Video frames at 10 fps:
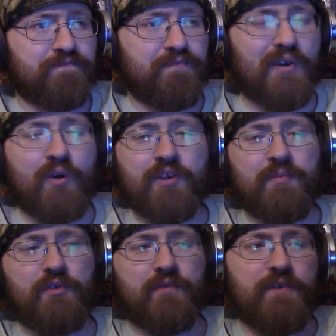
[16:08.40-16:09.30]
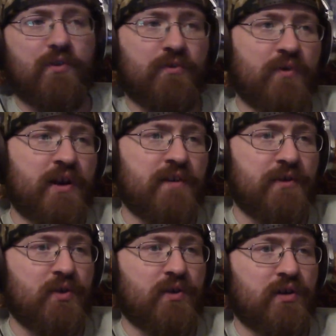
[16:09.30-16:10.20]
But only in music videos, right? If
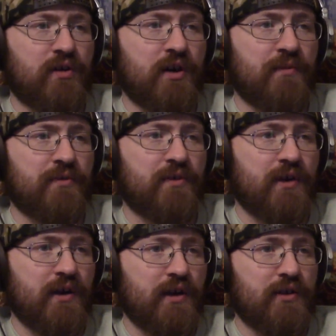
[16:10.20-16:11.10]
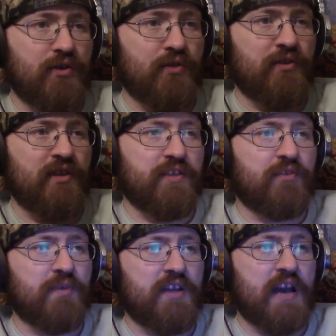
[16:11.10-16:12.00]
you go to clubs, do you see this
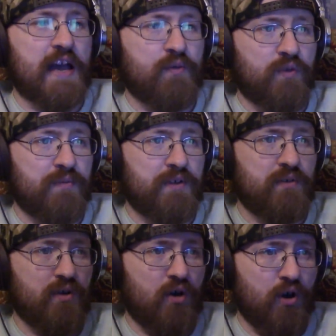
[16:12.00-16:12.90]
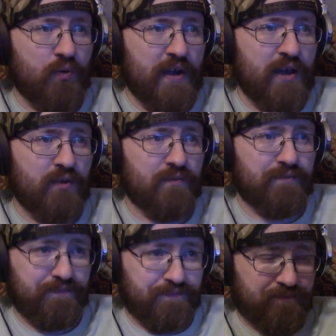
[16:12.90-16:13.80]
many hot women all around?
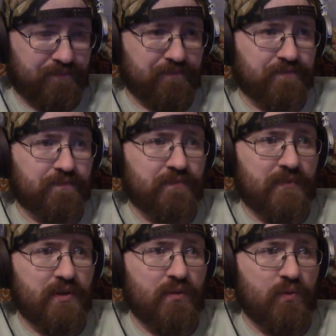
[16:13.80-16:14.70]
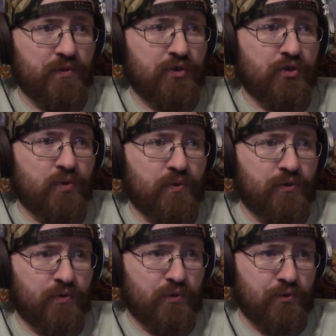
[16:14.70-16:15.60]
With the shorts
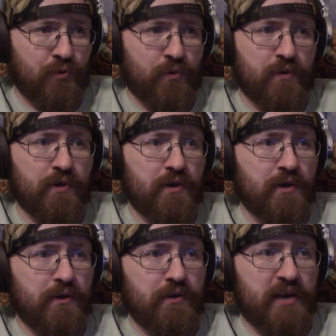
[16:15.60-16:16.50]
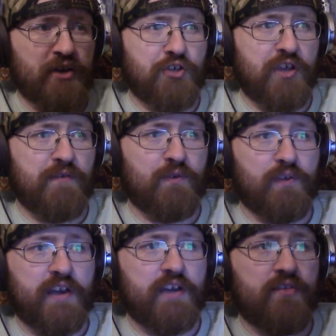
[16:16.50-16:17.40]
so short, you gotta shave your
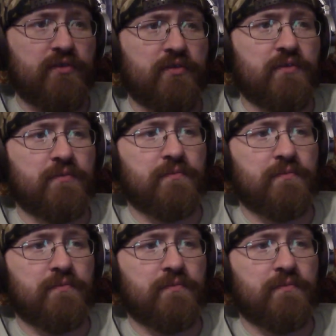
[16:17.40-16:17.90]
legs.